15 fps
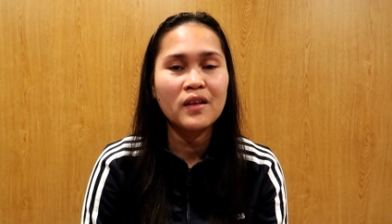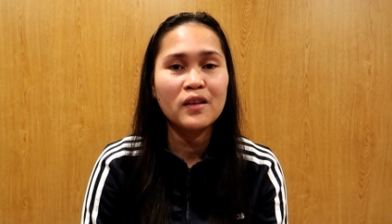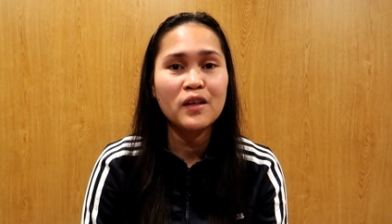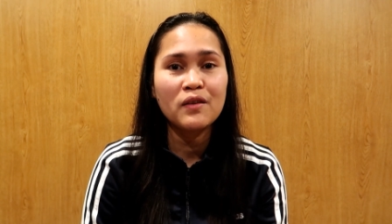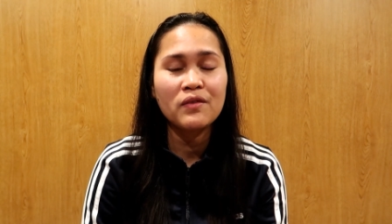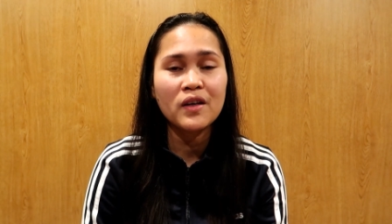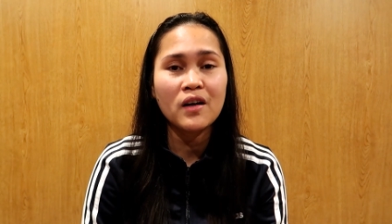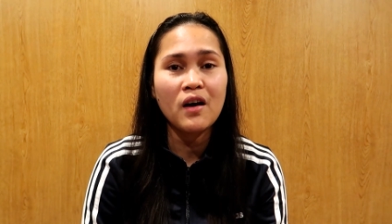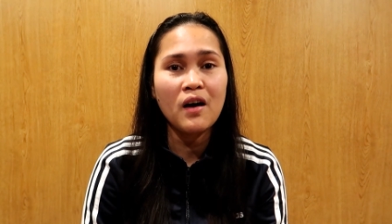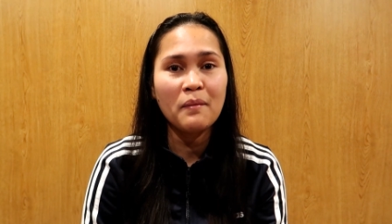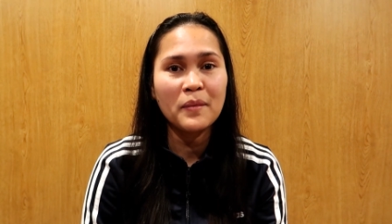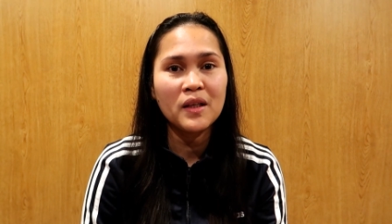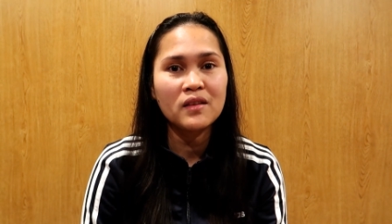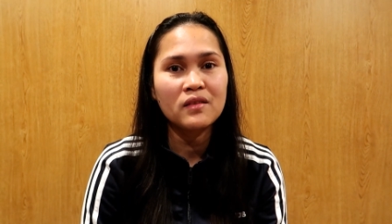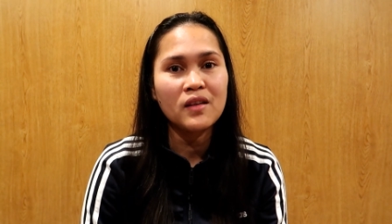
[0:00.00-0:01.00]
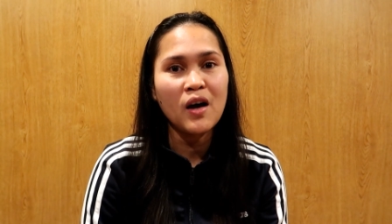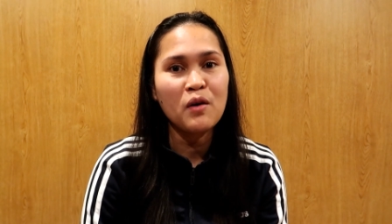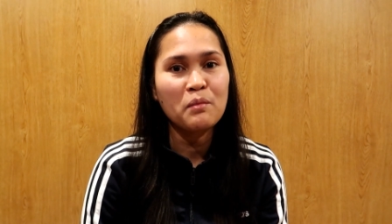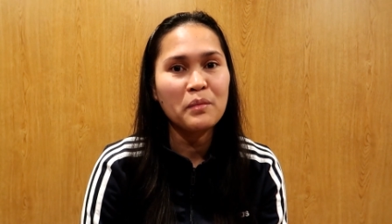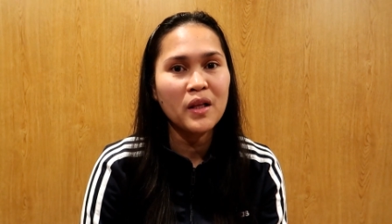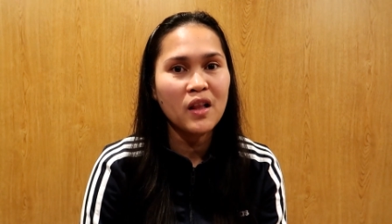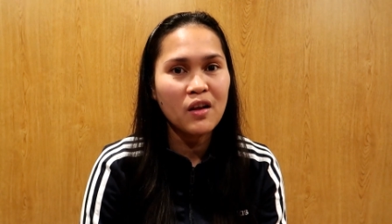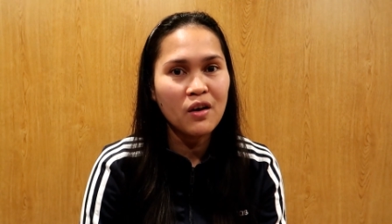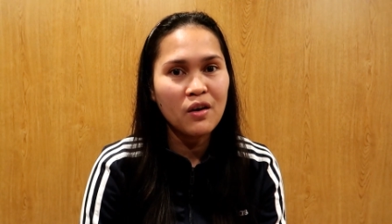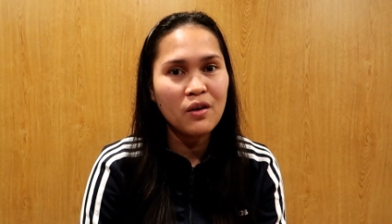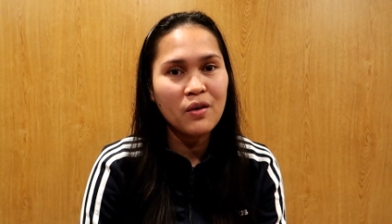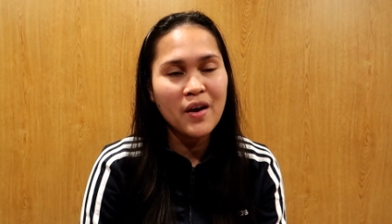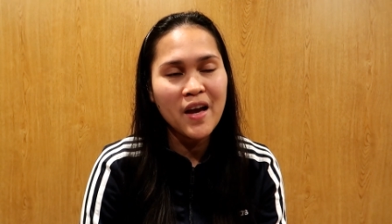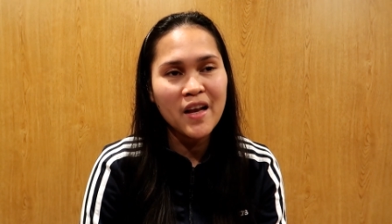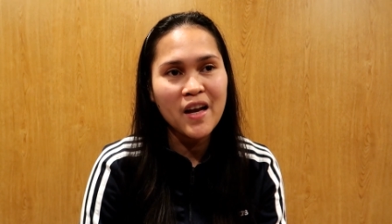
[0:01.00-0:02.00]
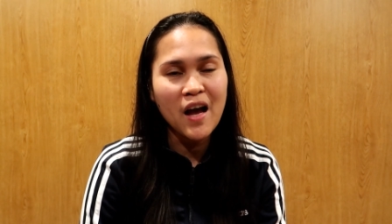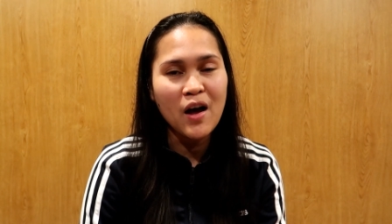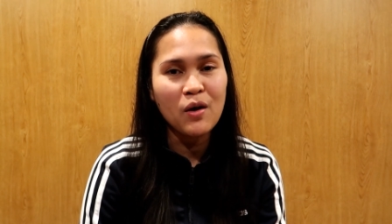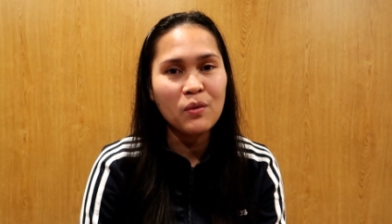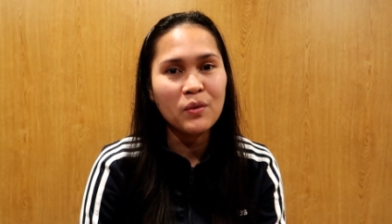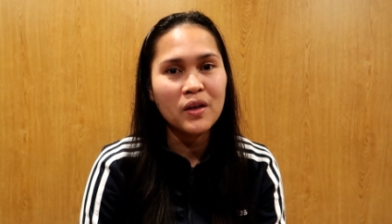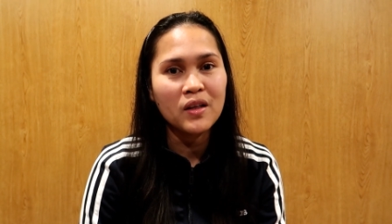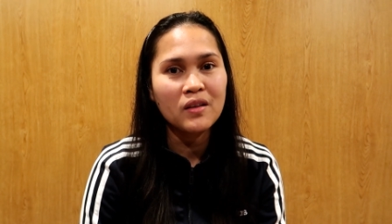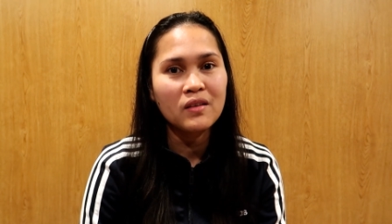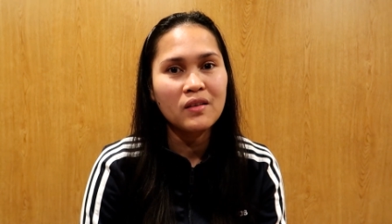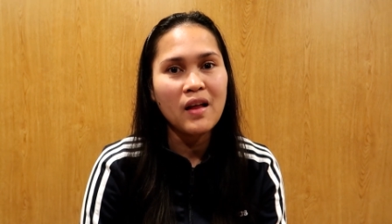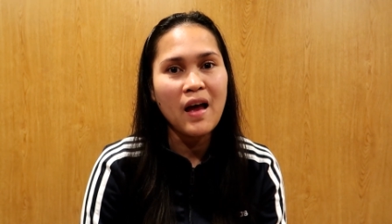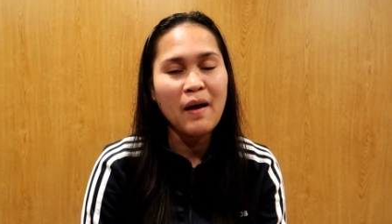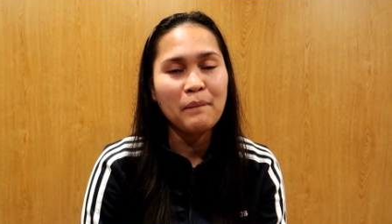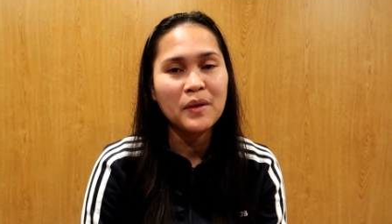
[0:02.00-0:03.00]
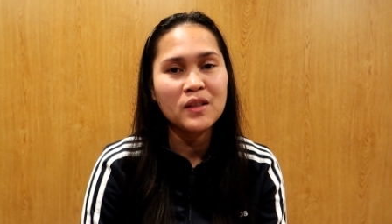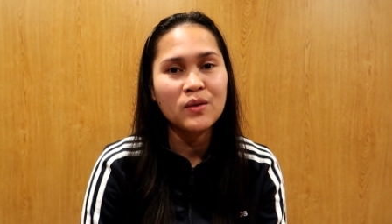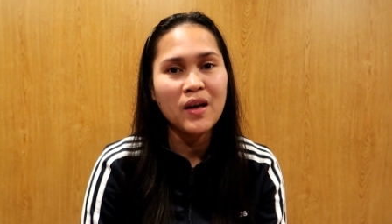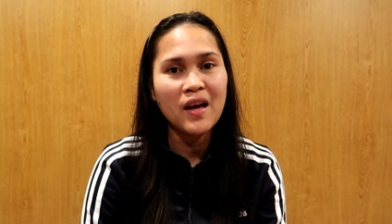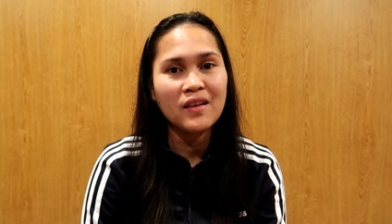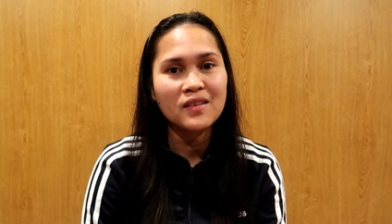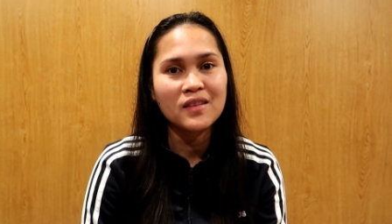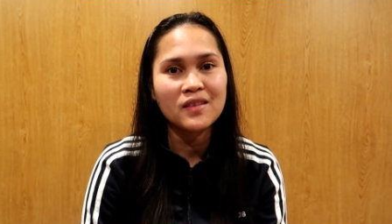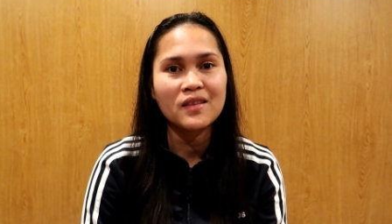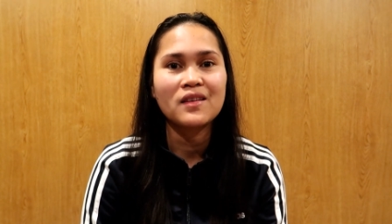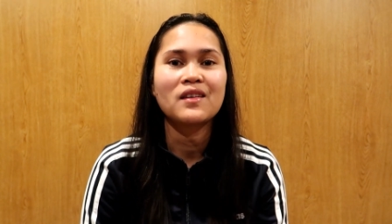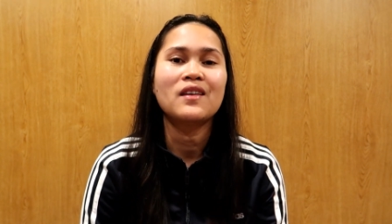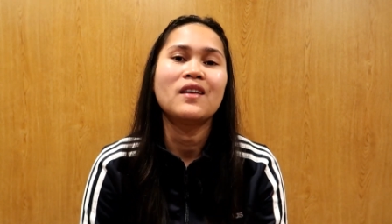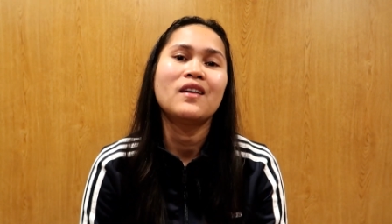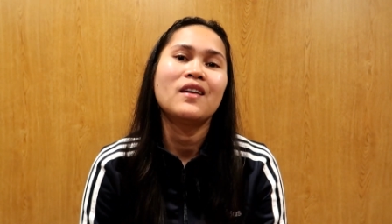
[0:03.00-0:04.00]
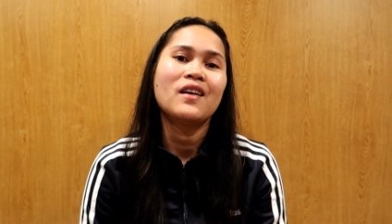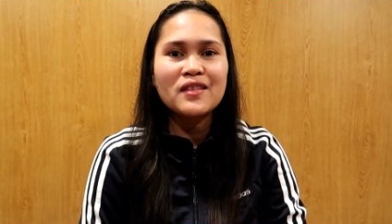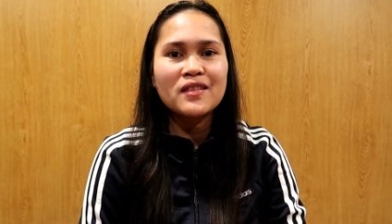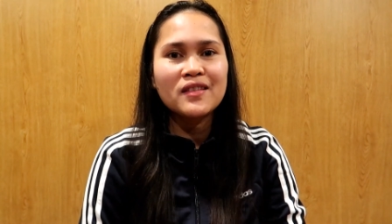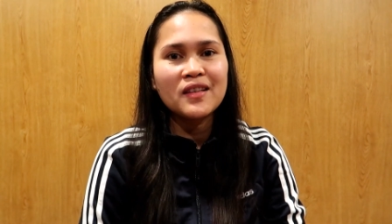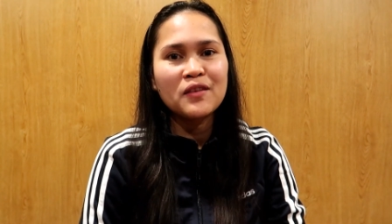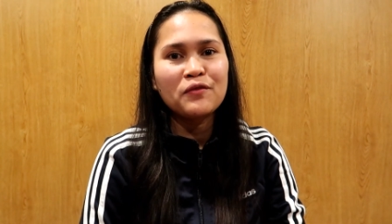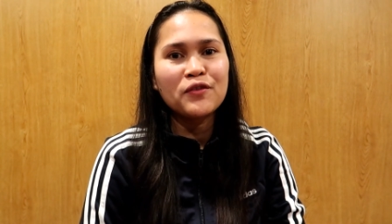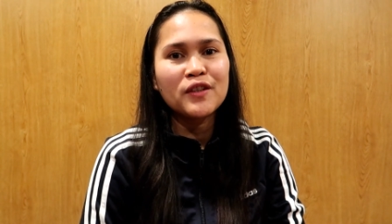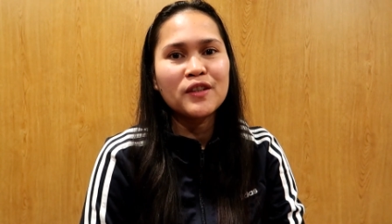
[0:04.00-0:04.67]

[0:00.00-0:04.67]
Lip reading: Leave a comment down below and I will happy to answer. That's it